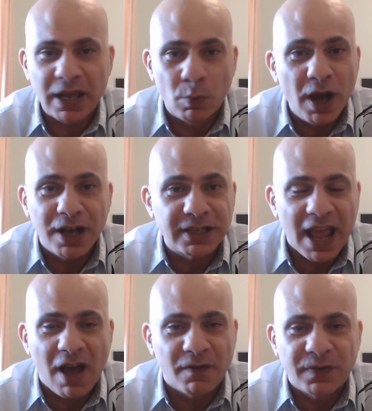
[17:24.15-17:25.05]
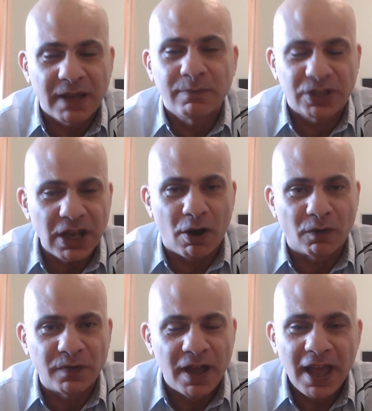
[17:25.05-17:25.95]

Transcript: He worked it out for himself.